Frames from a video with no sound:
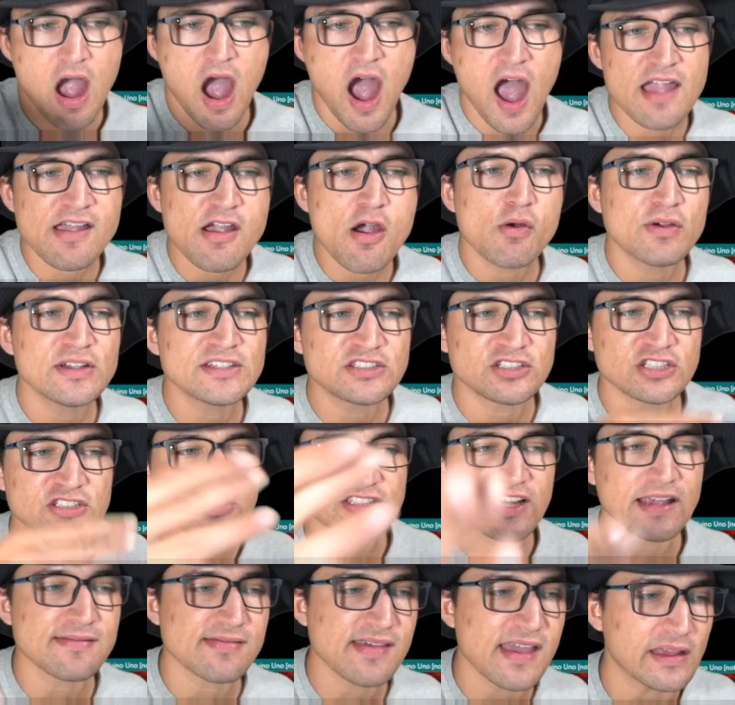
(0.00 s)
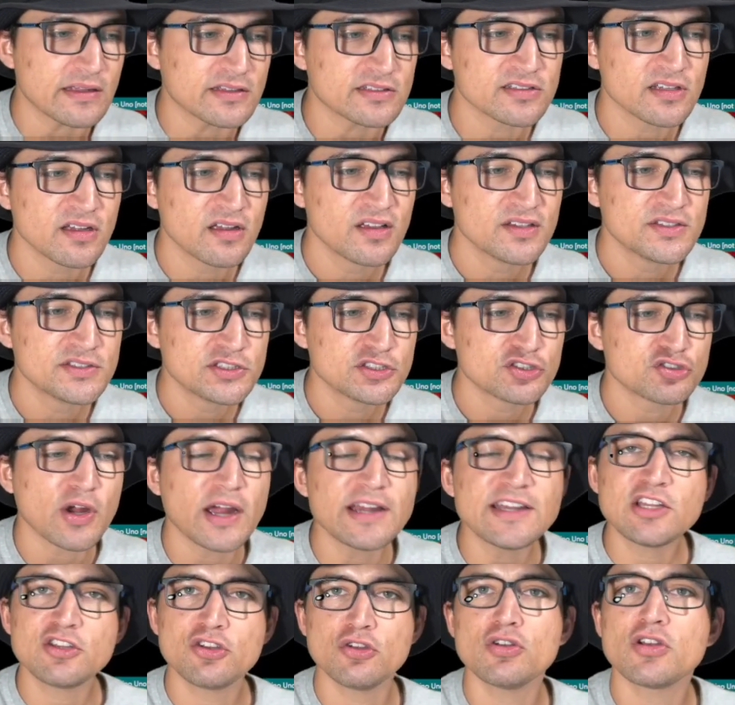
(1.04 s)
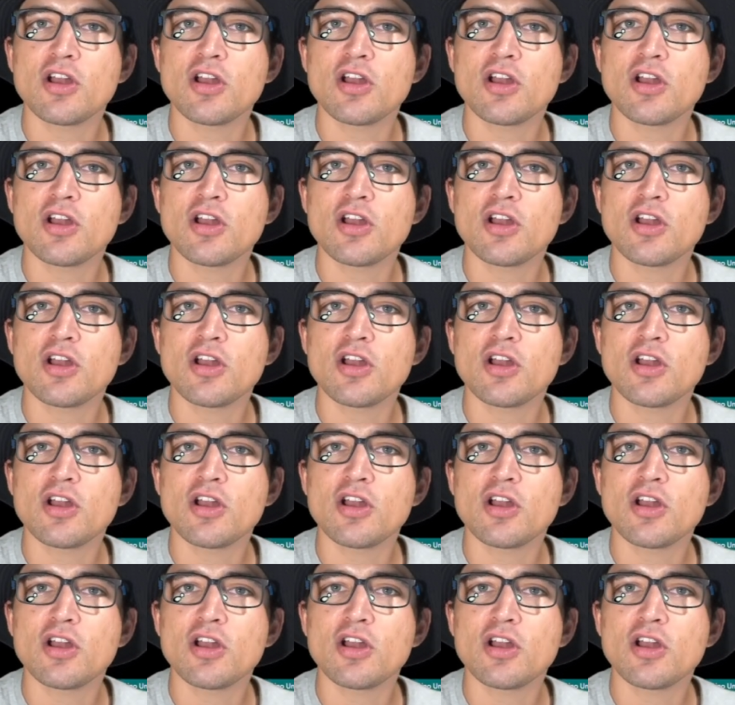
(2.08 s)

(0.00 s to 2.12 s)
I always just say this. Try to do